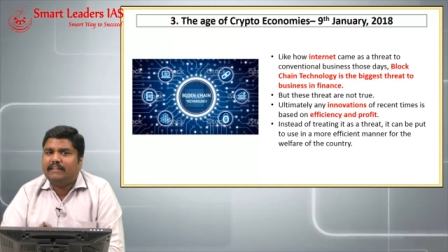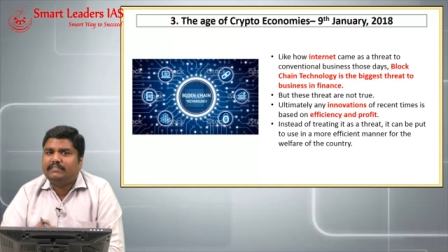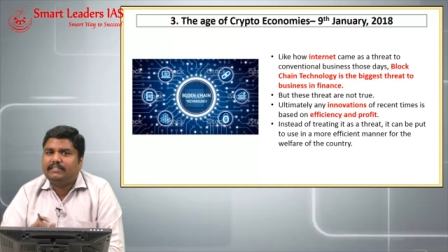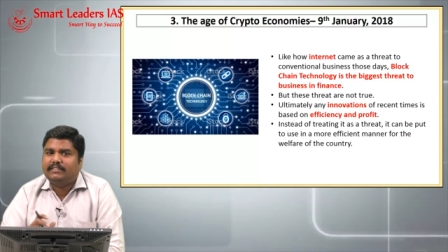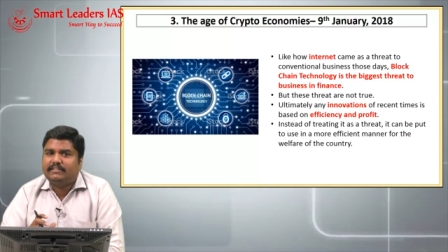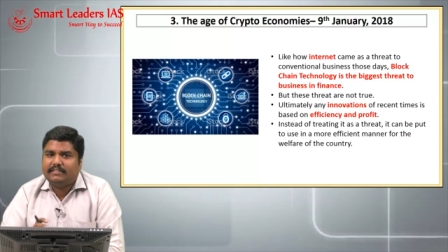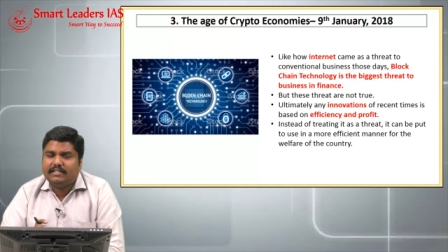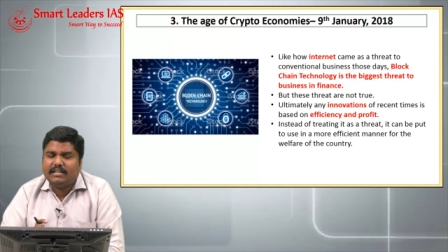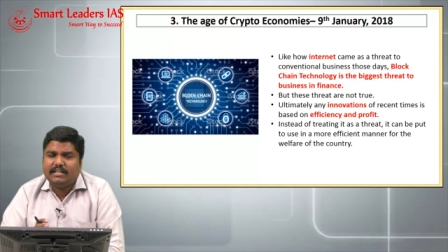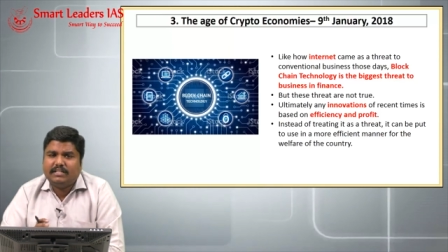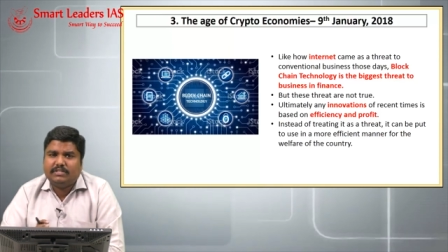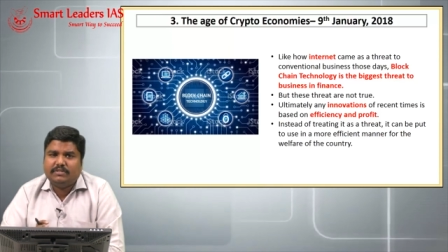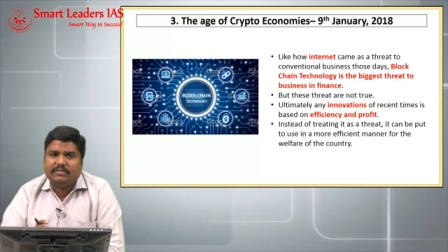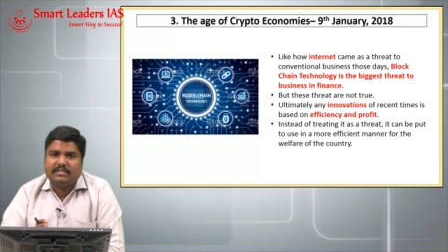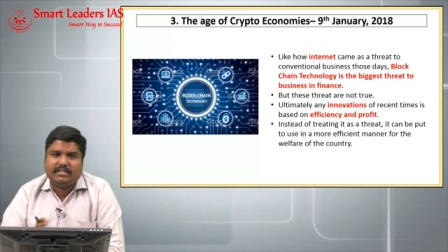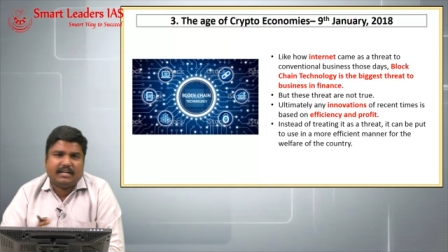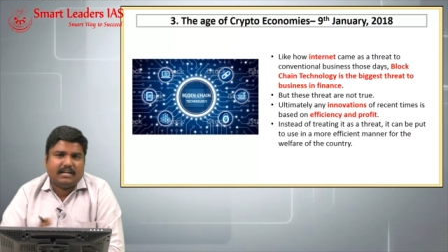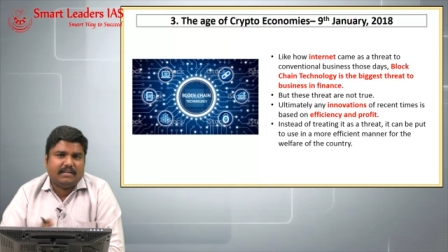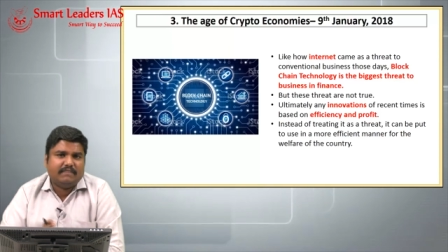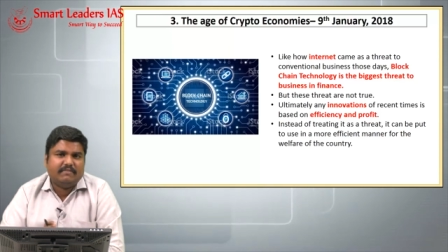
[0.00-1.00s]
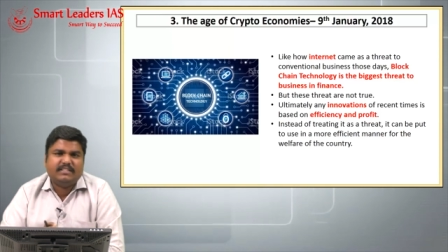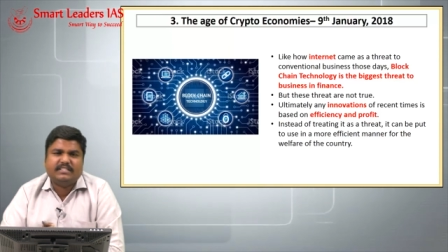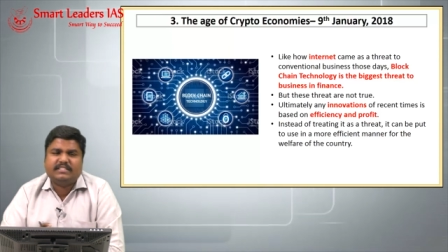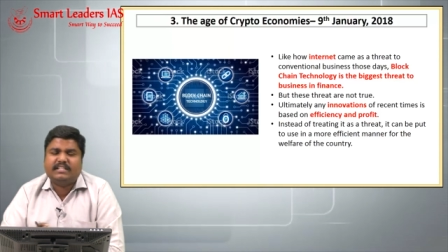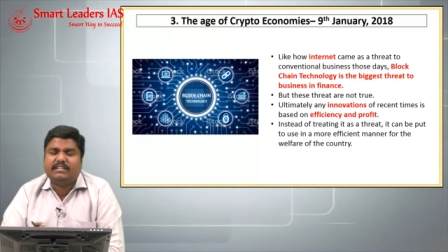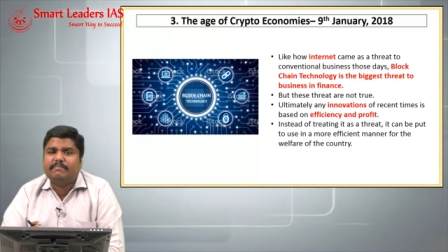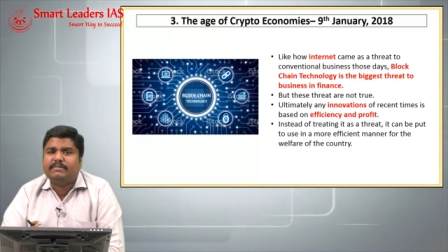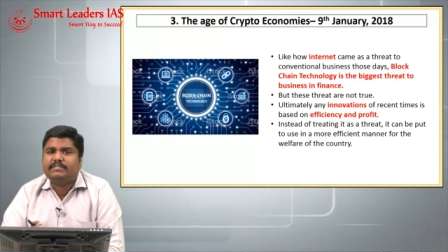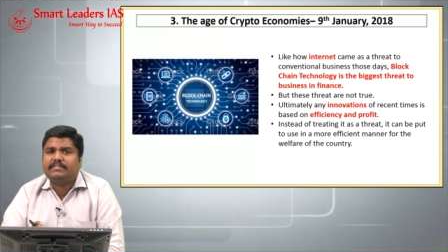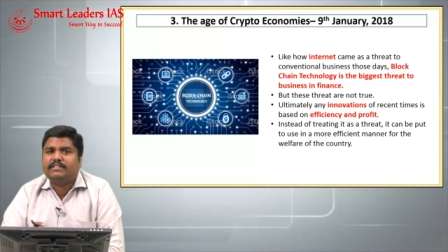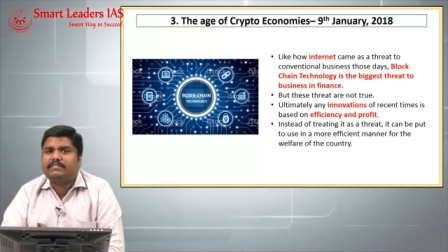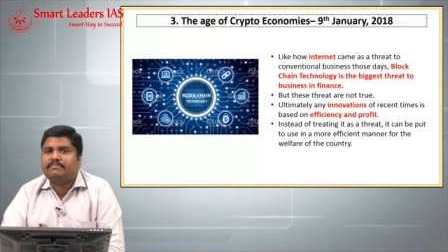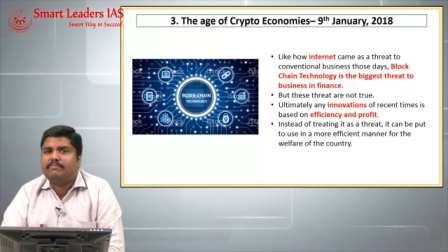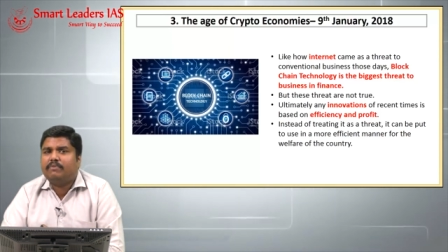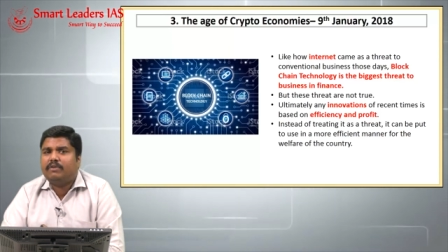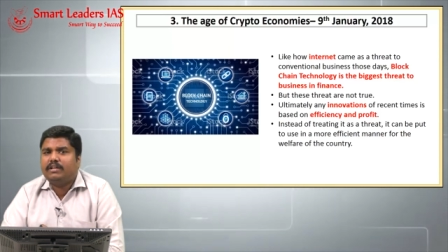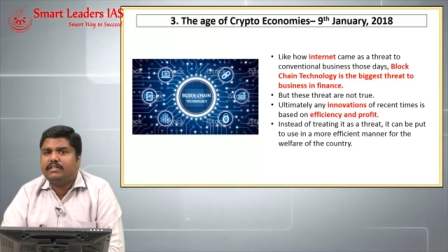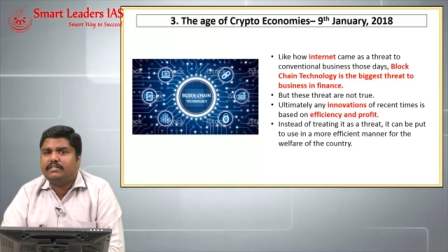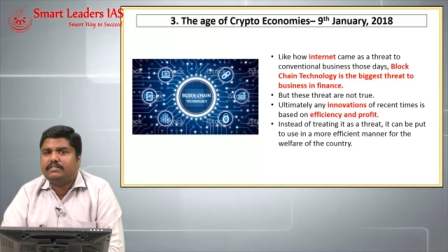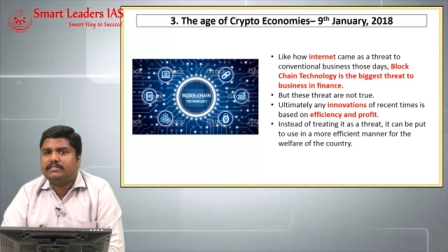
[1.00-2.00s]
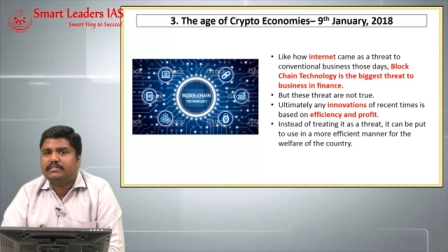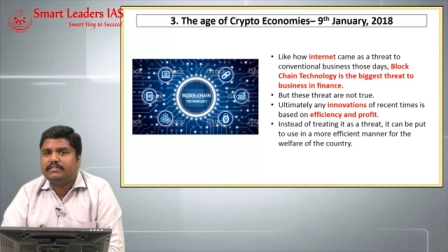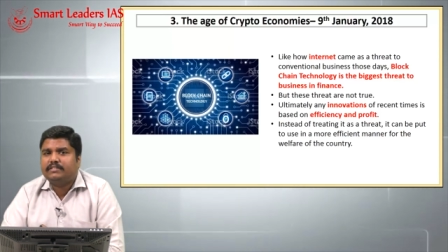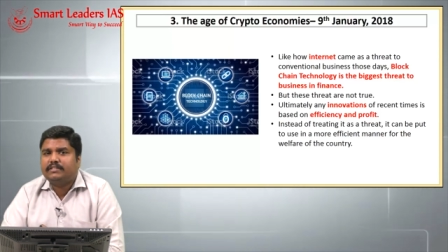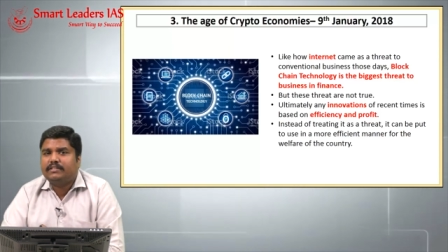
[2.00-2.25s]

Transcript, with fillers: as a threat to the conventional business models.